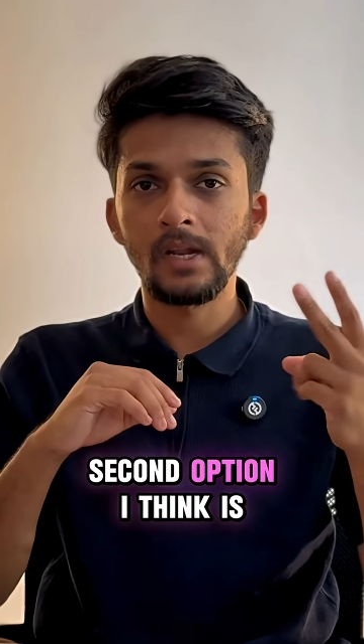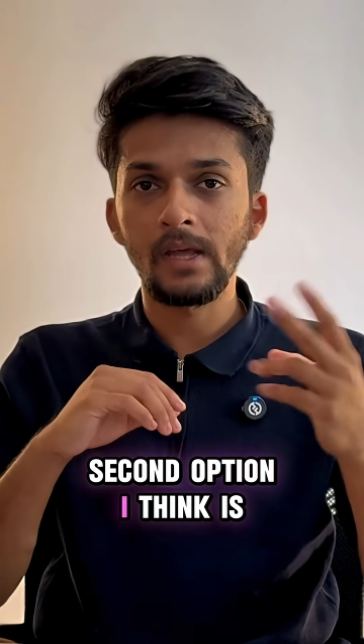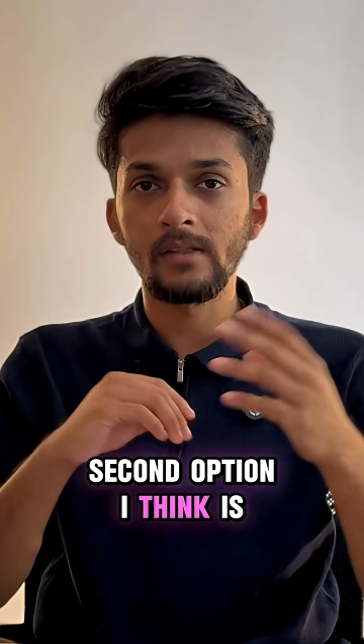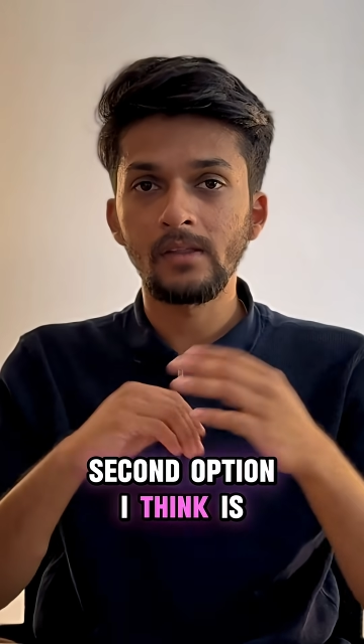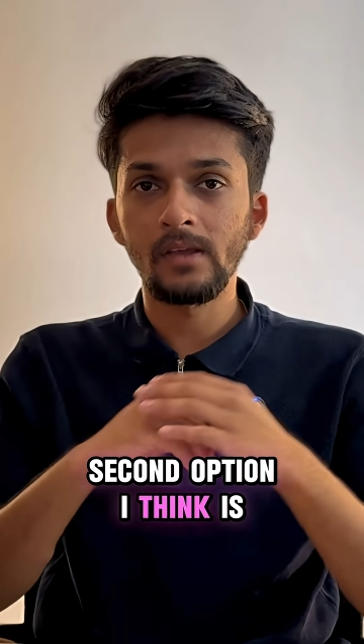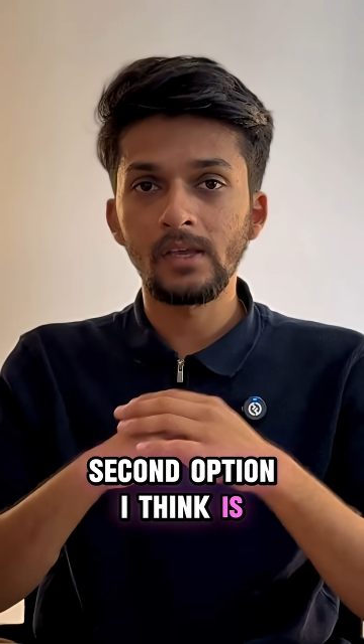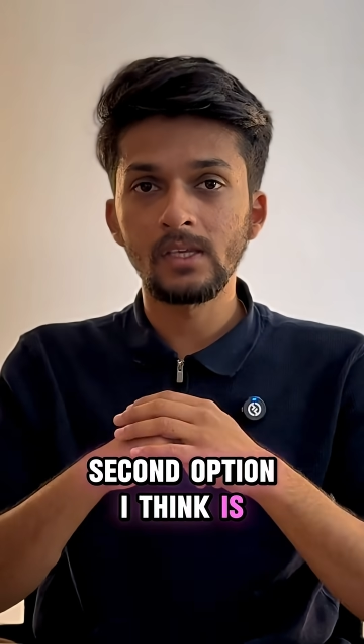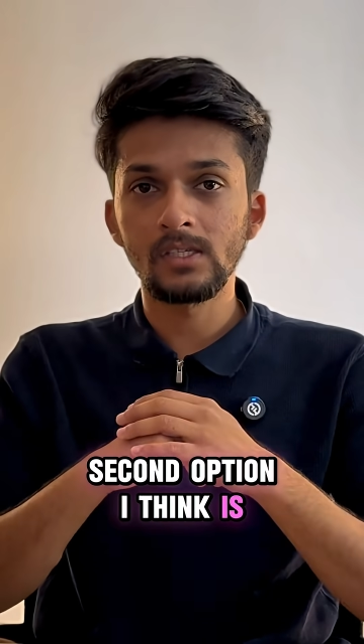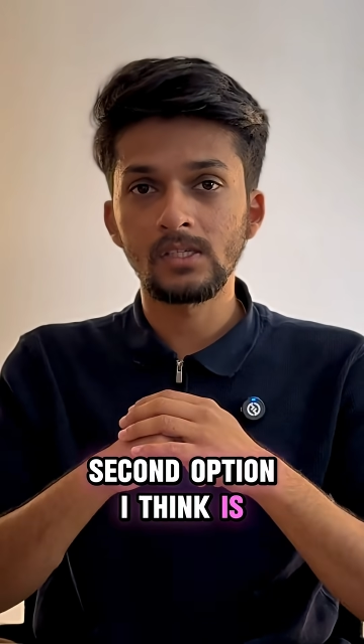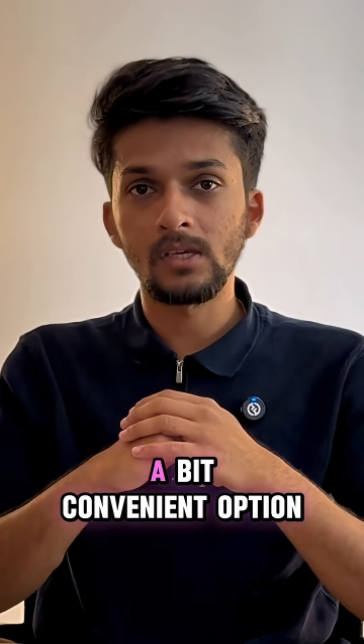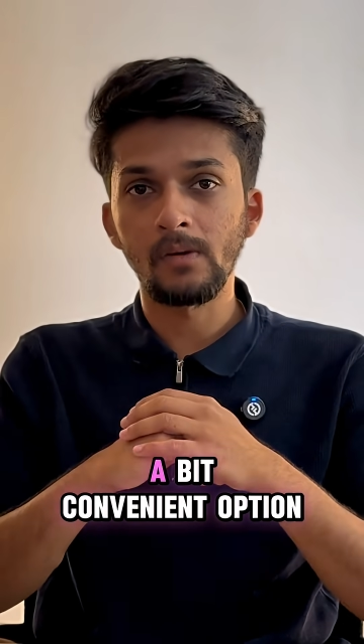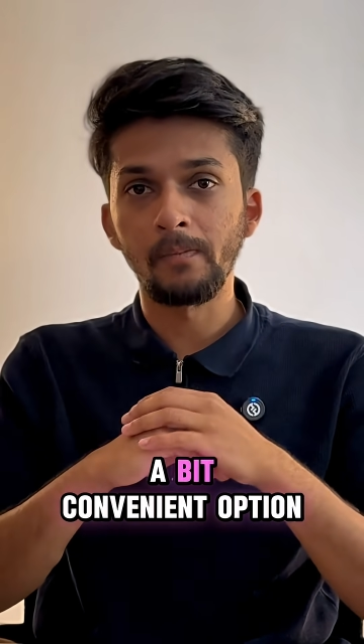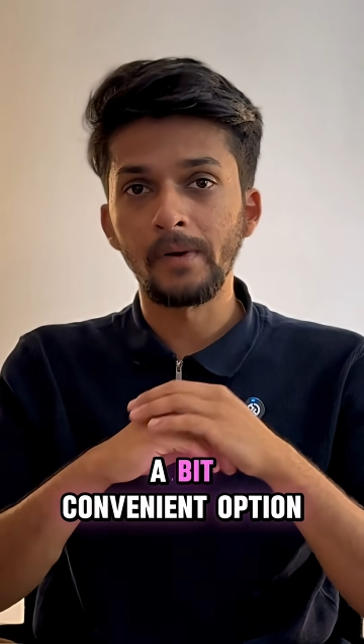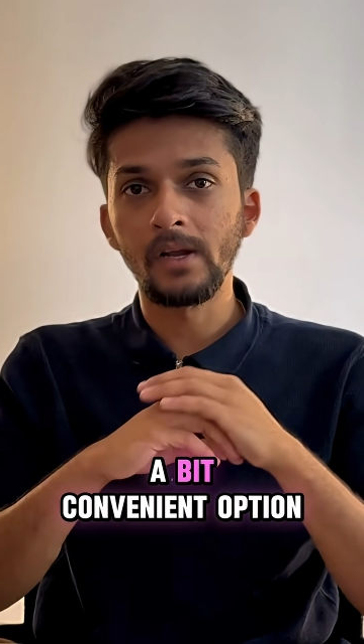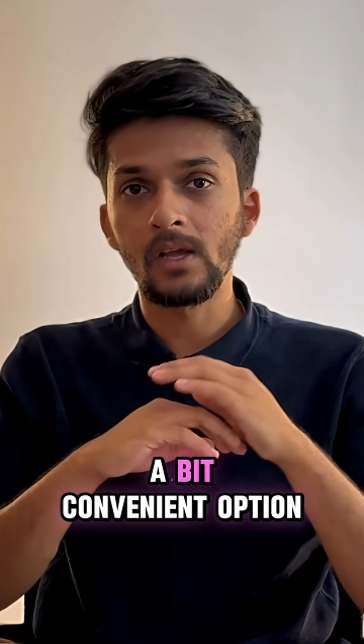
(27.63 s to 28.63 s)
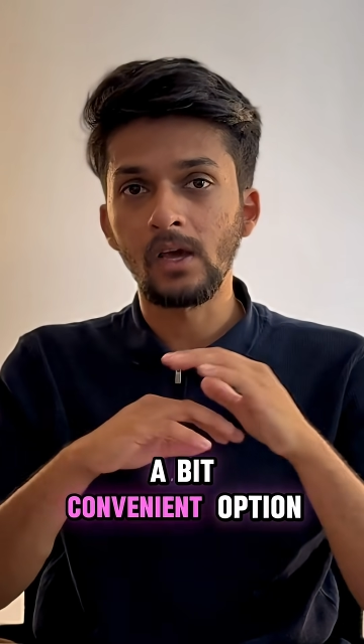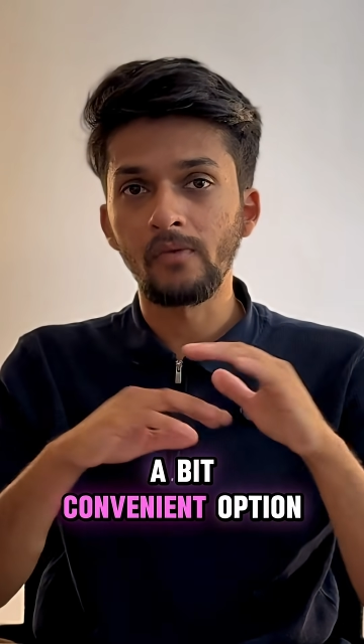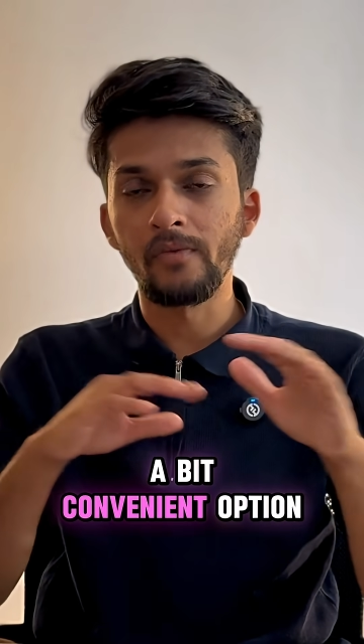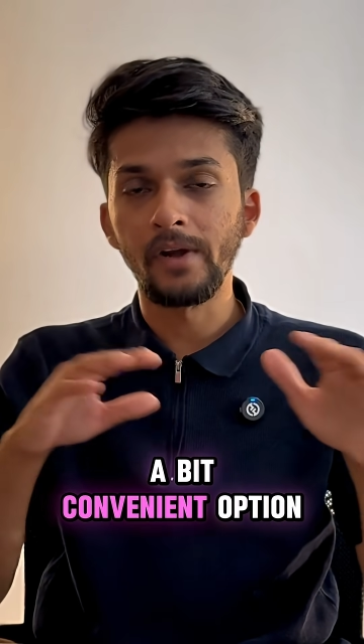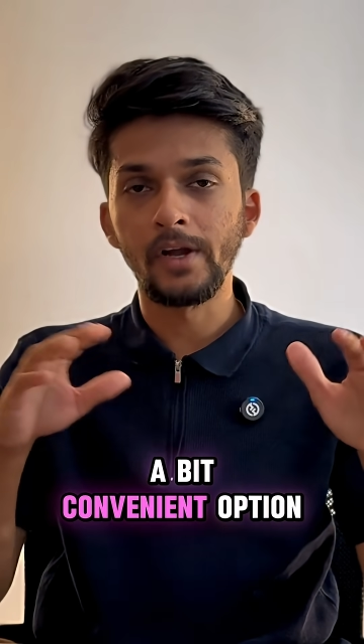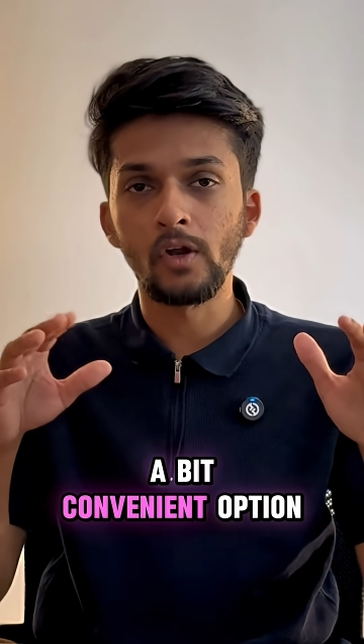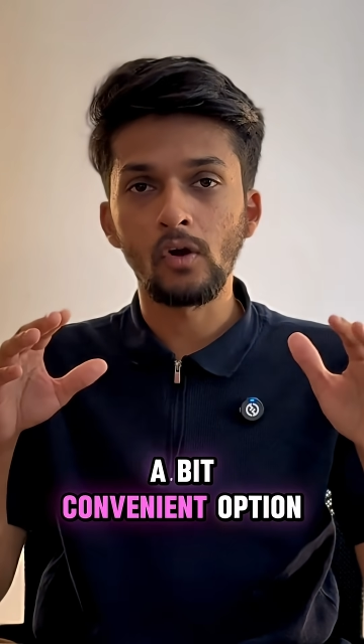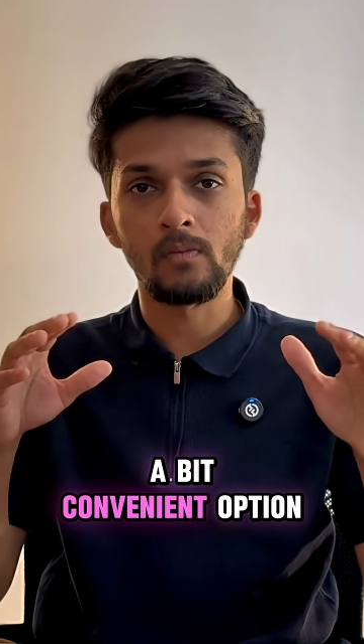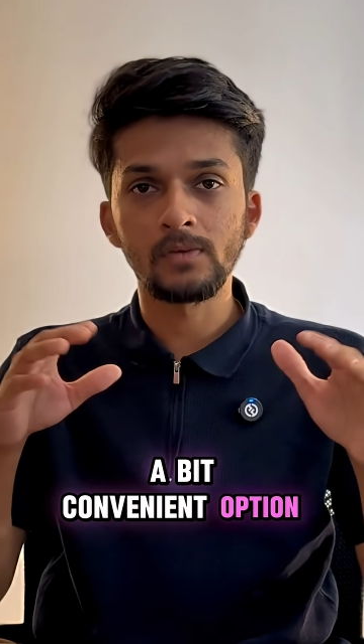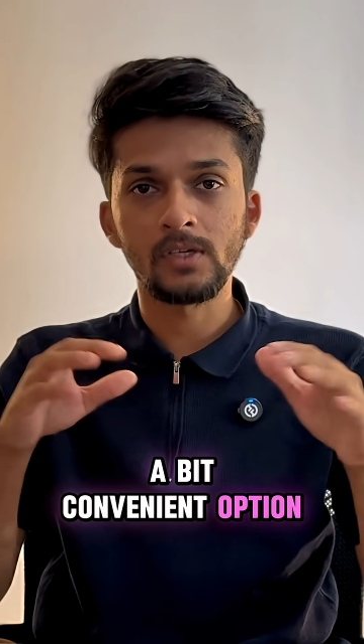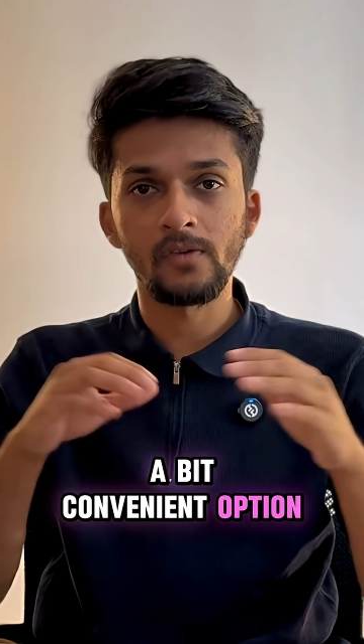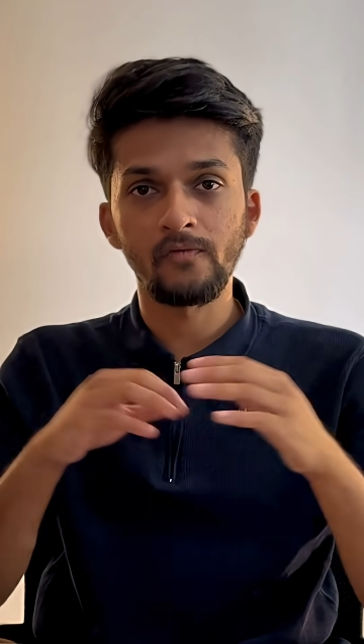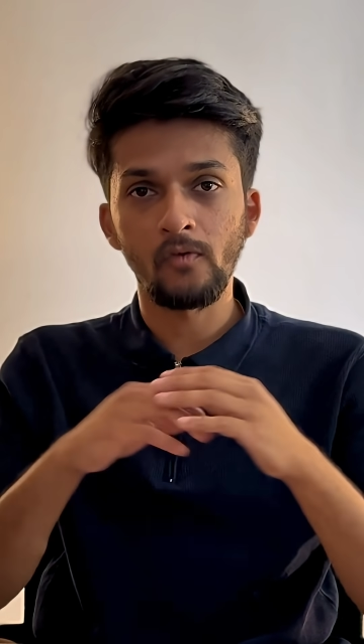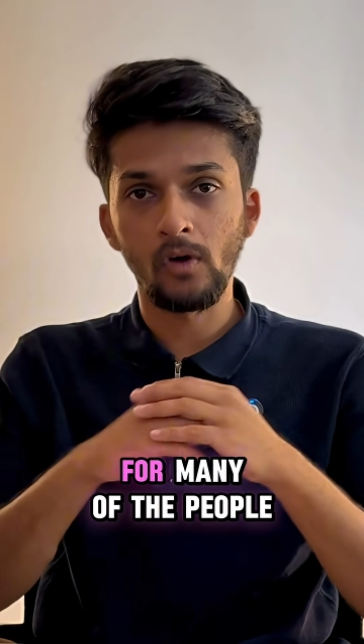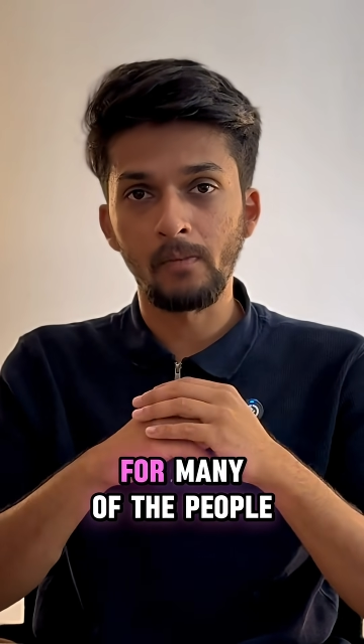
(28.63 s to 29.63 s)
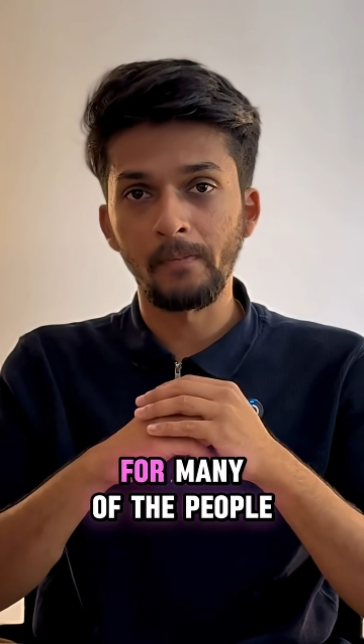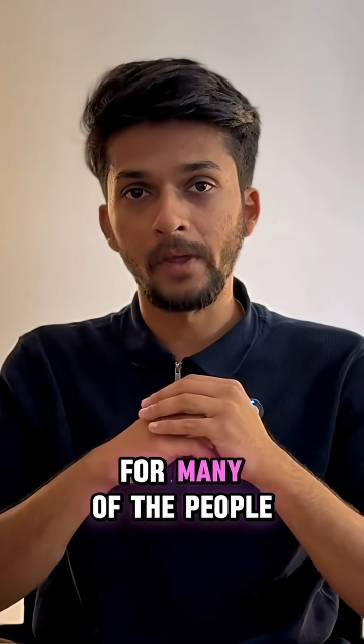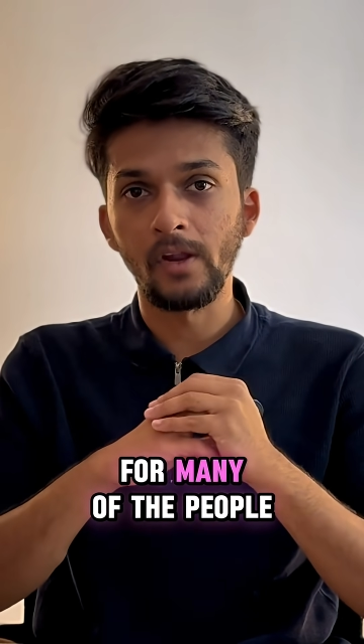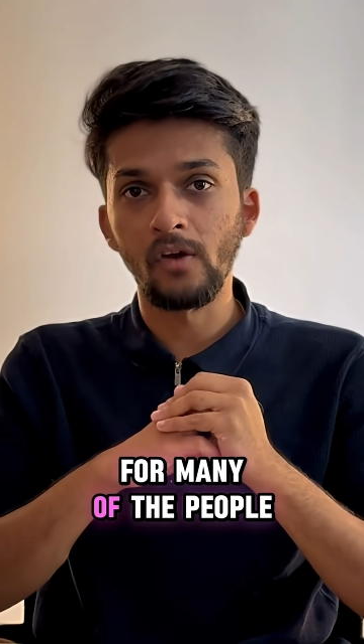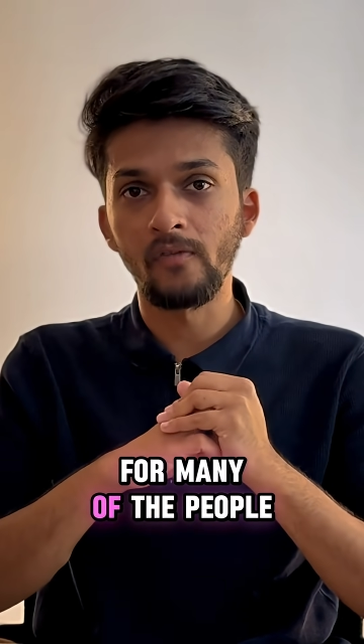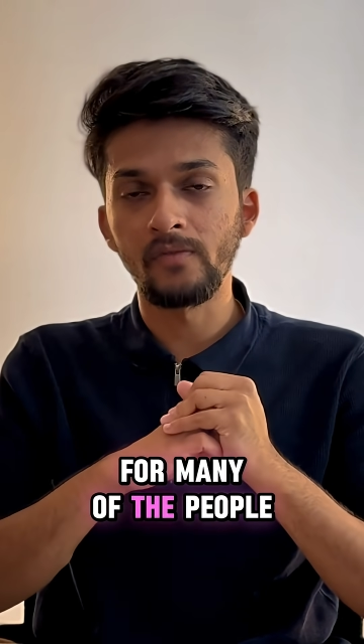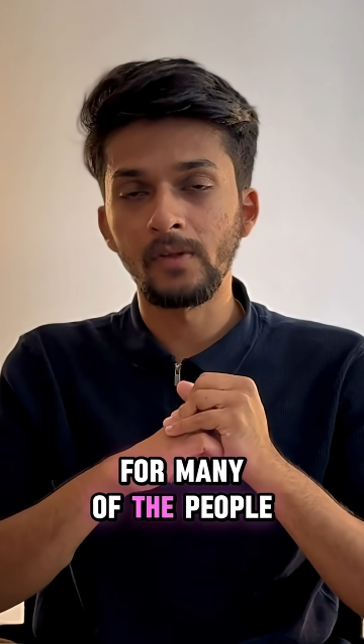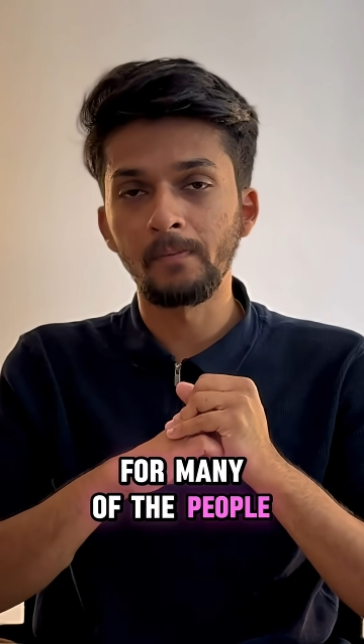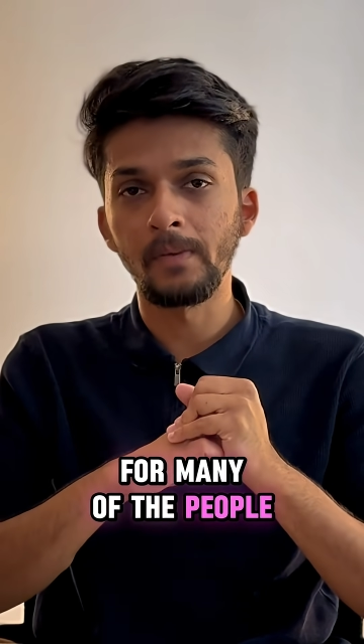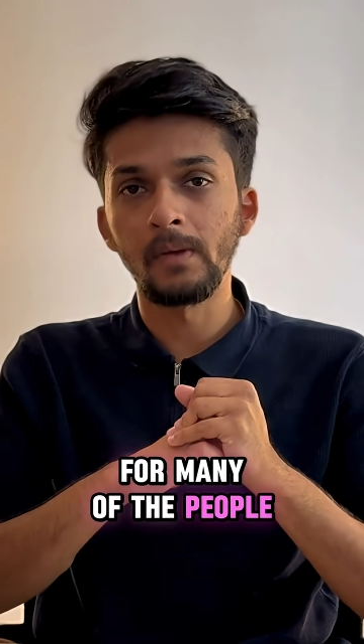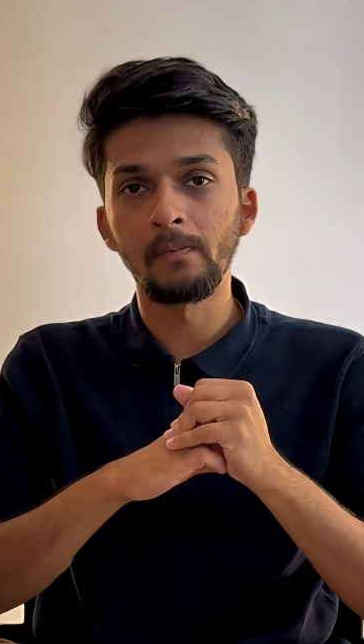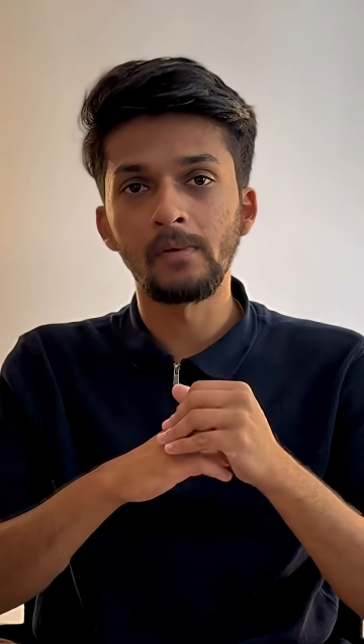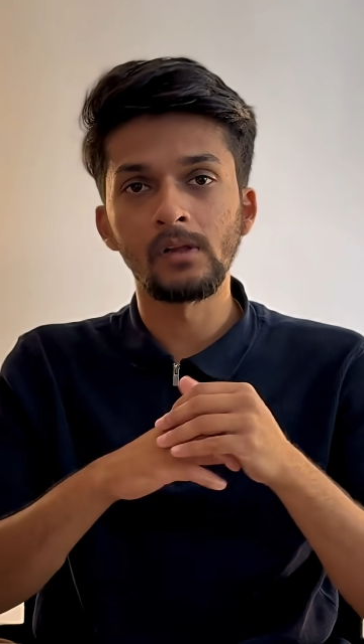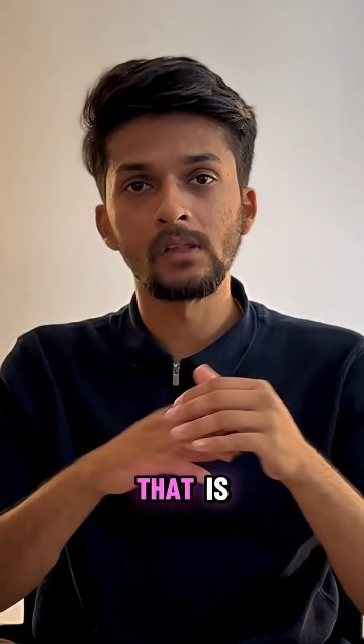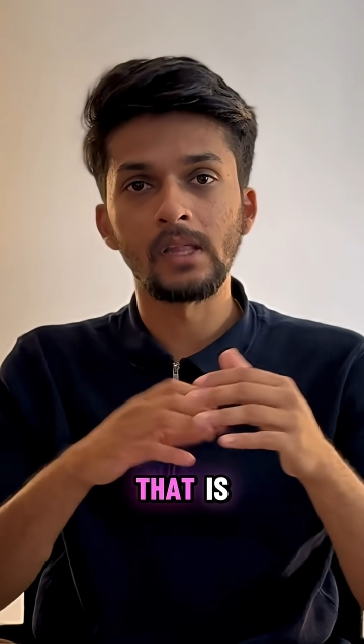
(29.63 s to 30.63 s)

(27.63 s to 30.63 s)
I think is a bit convenient option for many of the people,